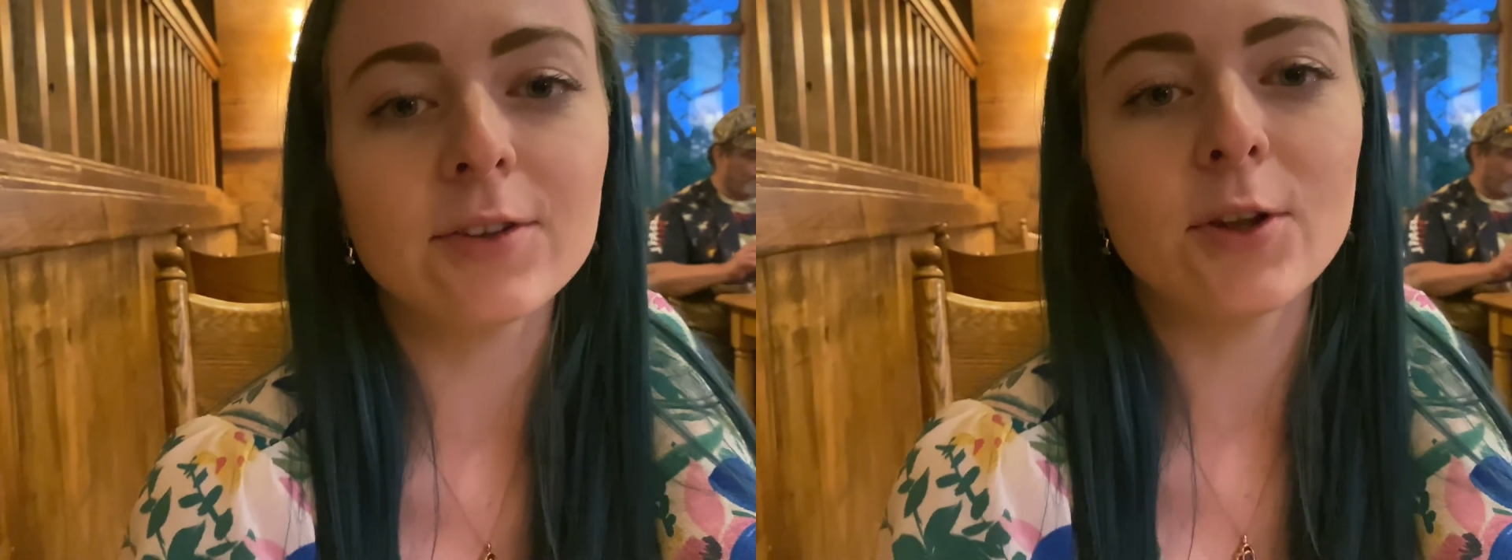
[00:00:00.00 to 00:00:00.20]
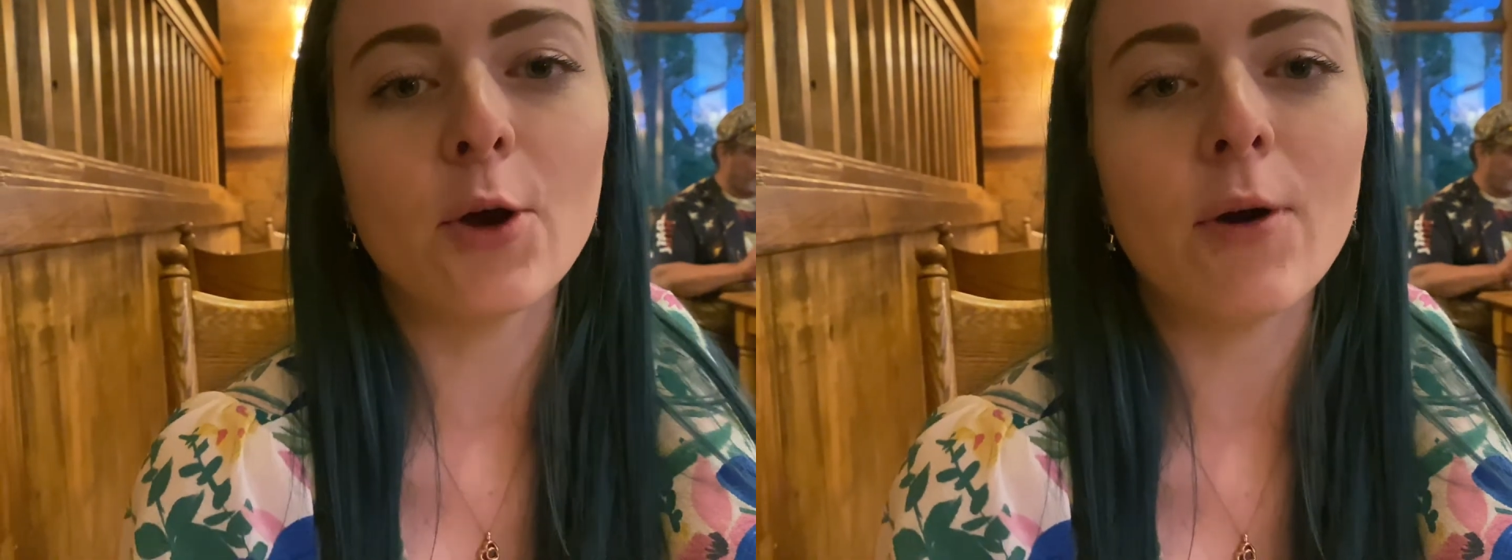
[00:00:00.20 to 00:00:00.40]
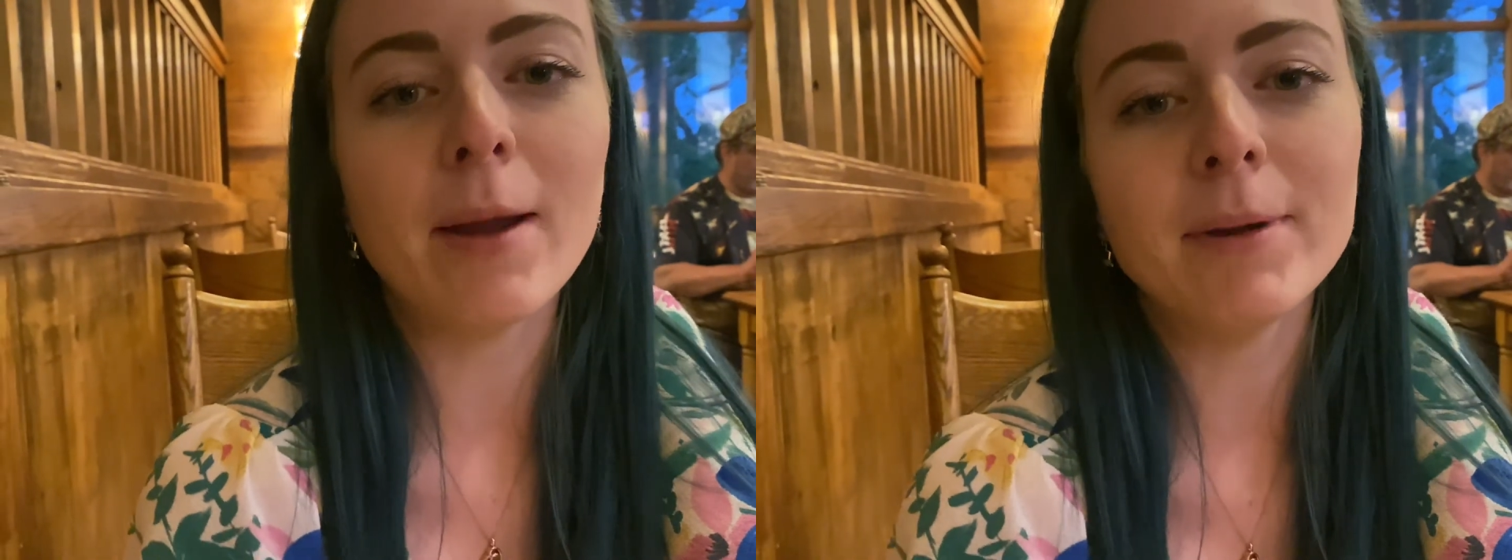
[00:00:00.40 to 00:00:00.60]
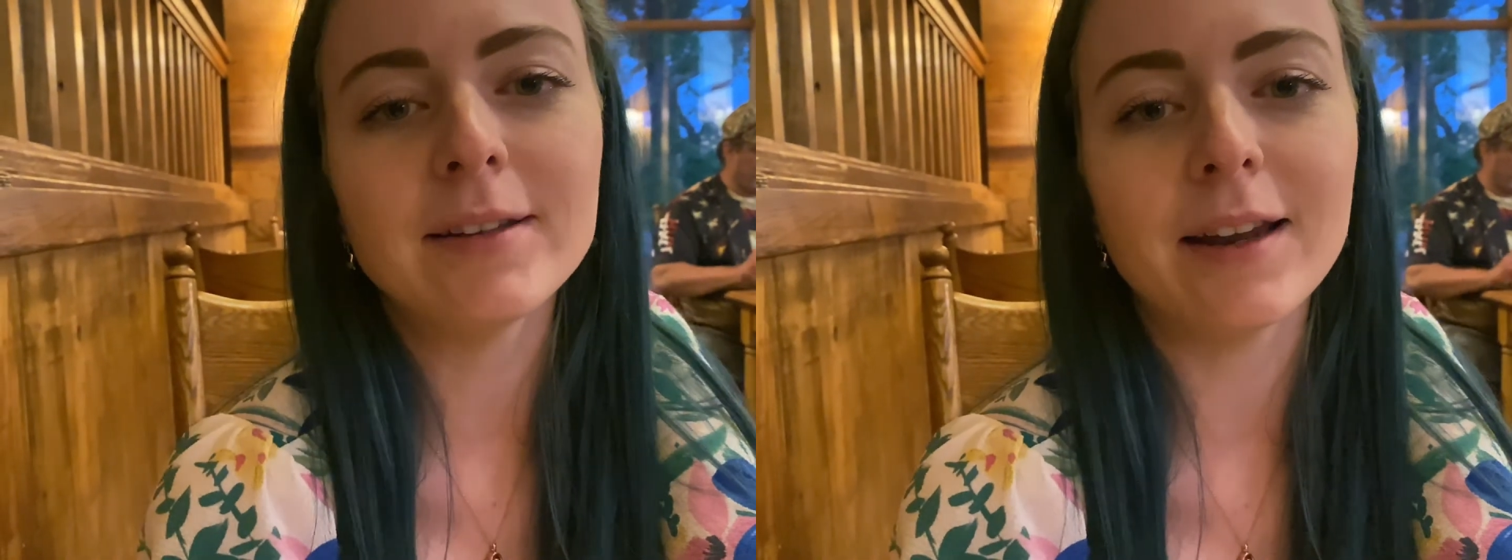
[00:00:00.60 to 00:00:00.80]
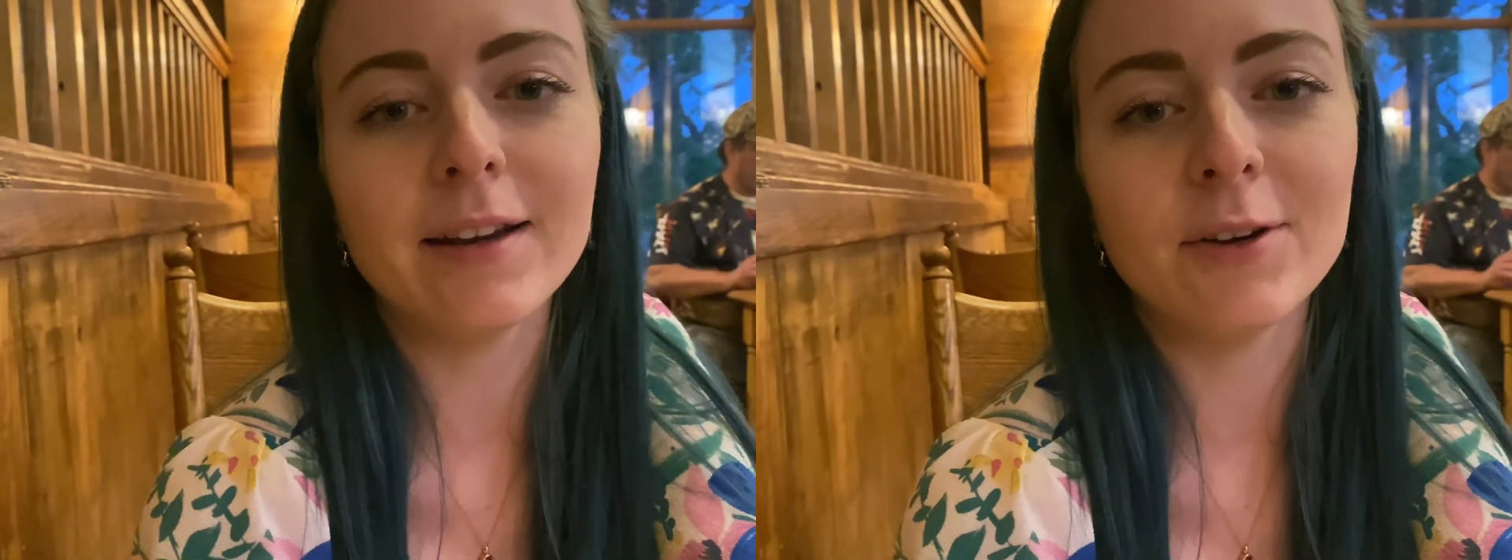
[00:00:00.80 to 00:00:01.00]
so I'm
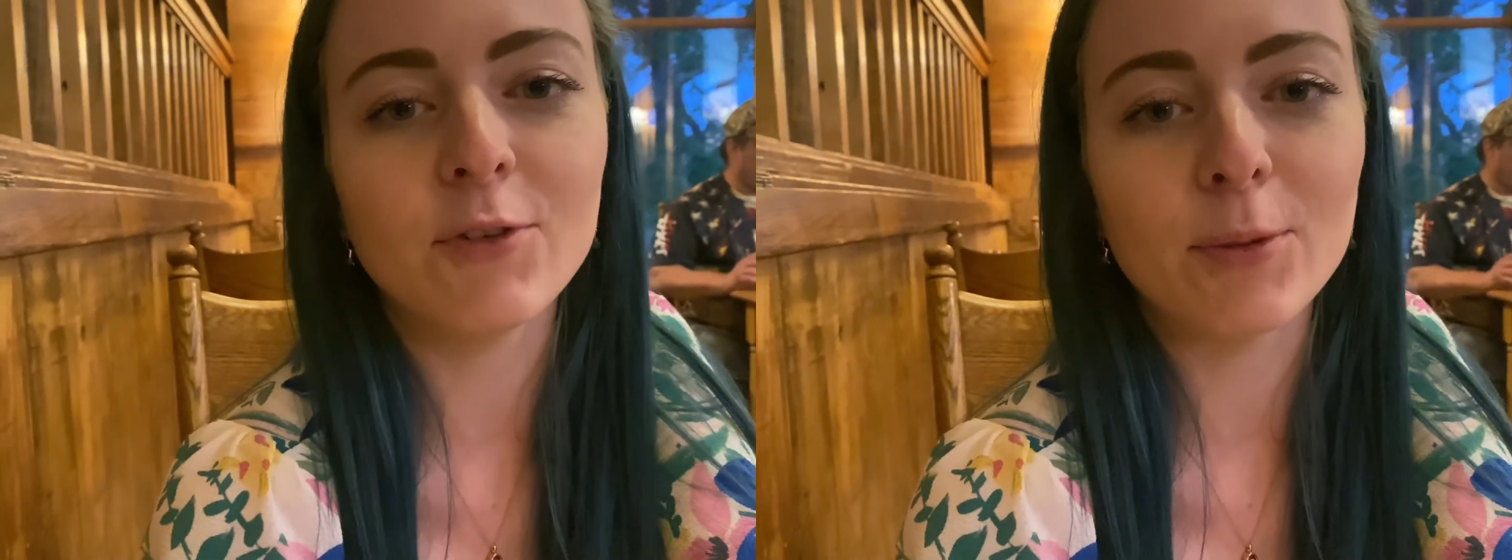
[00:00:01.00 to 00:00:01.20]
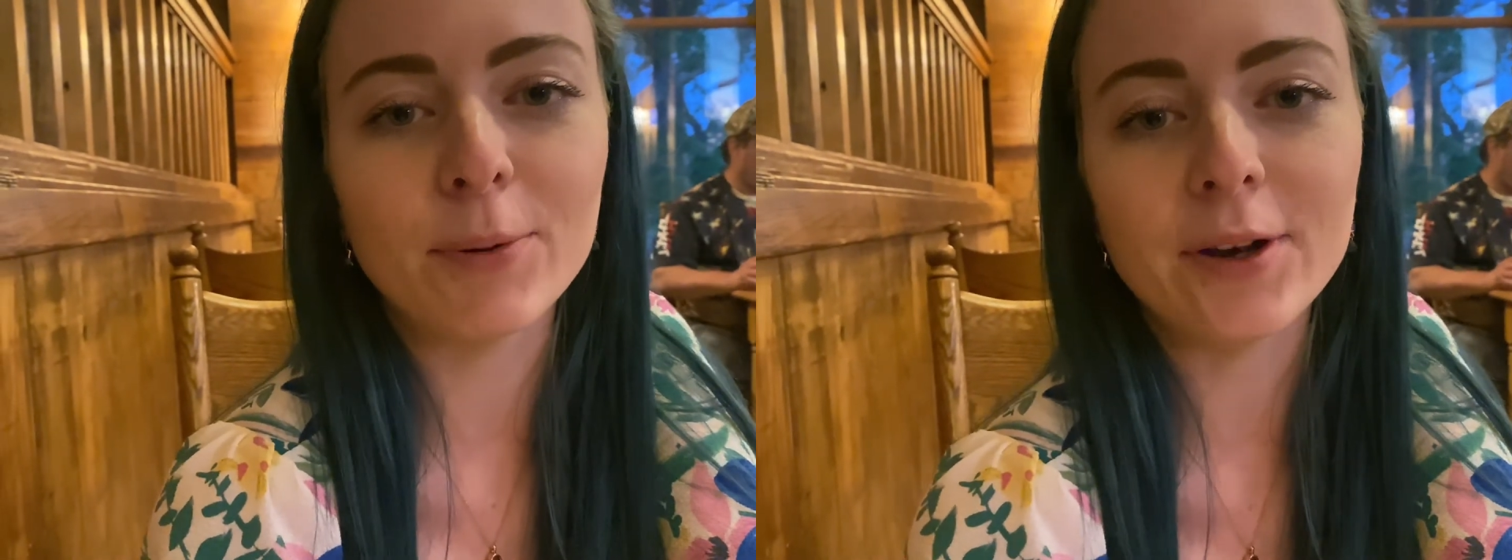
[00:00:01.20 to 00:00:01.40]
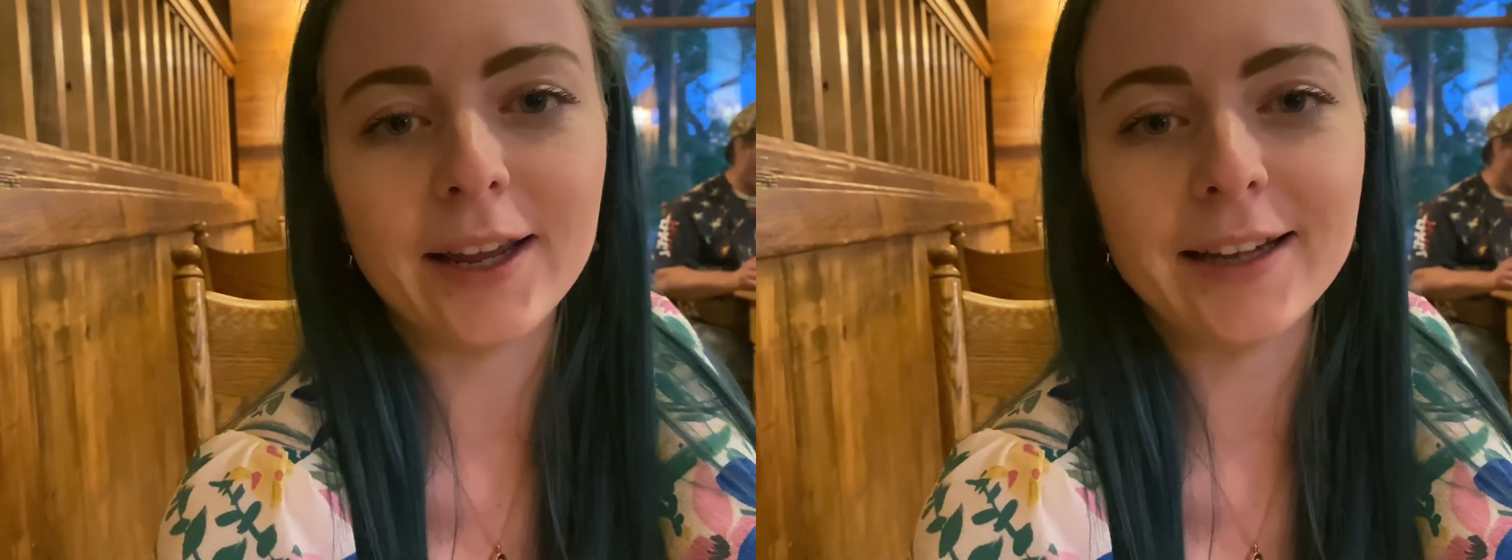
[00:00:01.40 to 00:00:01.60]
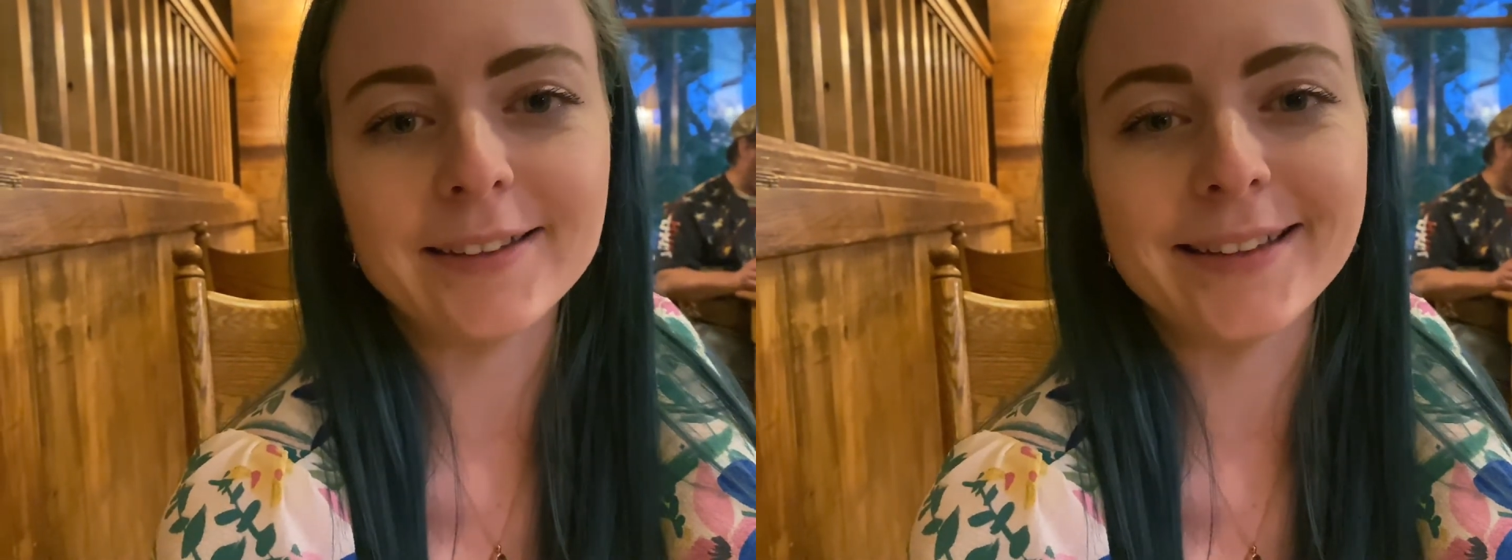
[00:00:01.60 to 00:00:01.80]
excited for the pudding.